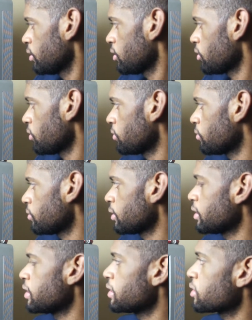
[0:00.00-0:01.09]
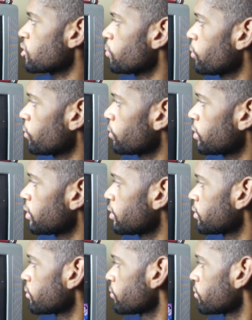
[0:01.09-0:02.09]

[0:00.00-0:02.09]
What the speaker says: So we want to hit Explore.